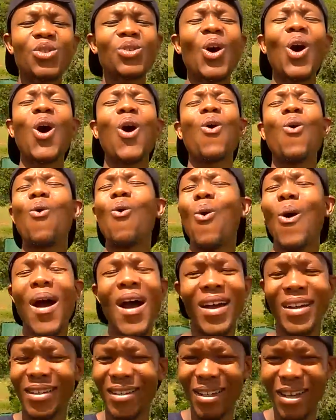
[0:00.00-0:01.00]
So
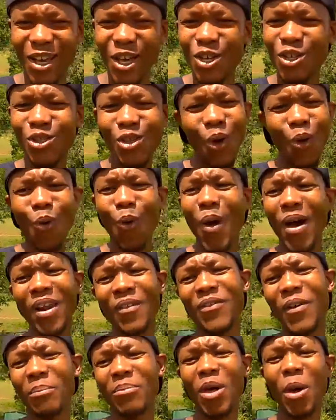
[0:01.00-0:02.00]
what? So what
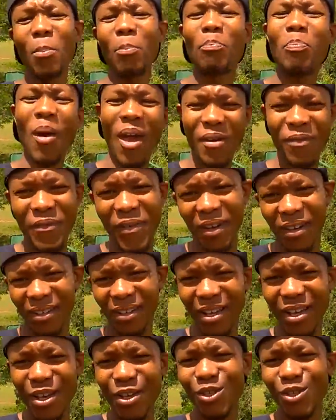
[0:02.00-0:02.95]
if I'm not perfect?